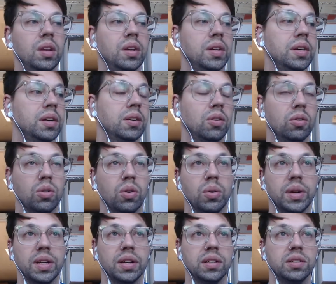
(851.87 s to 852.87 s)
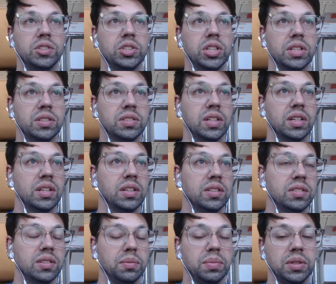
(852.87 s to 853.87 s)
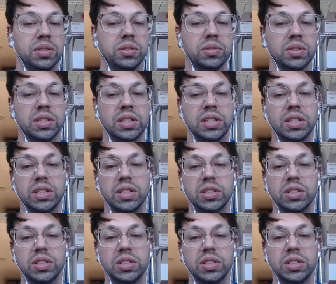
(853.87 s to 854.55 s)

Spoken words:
growing chicken cells in a petri dish,